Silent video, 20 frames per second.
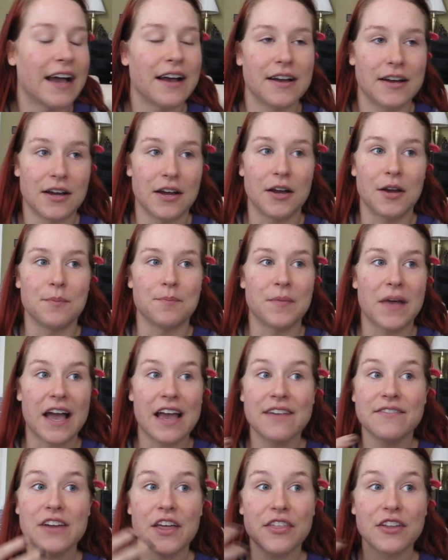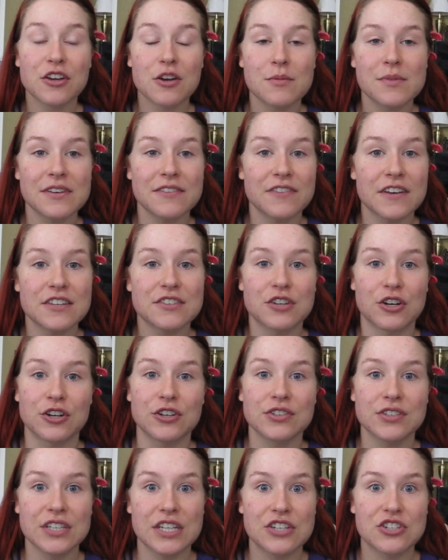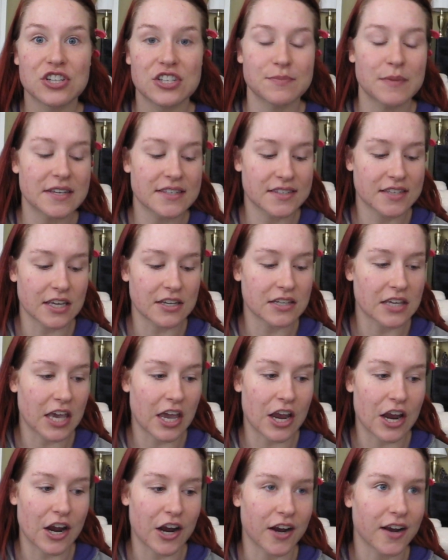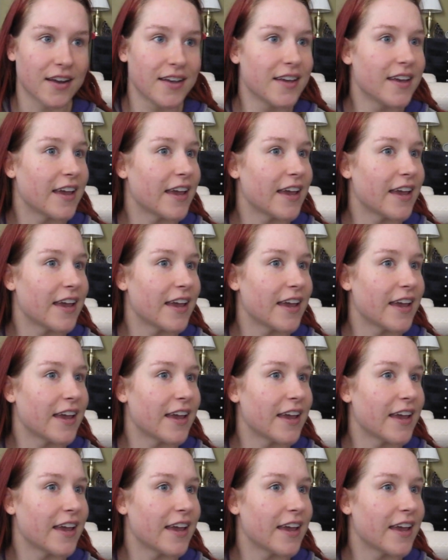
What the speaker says: I have nothing on my face currently, just my skincare,